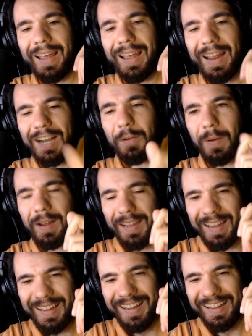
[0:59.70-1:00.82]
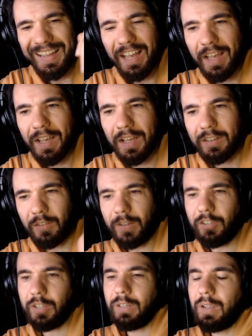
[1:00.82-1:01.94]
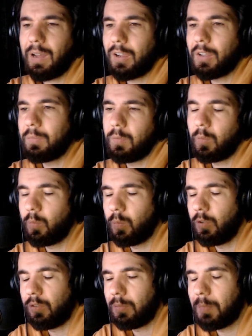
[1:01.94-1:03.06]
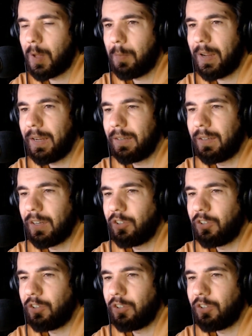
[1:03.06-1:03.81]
anyway, DaVinci was being a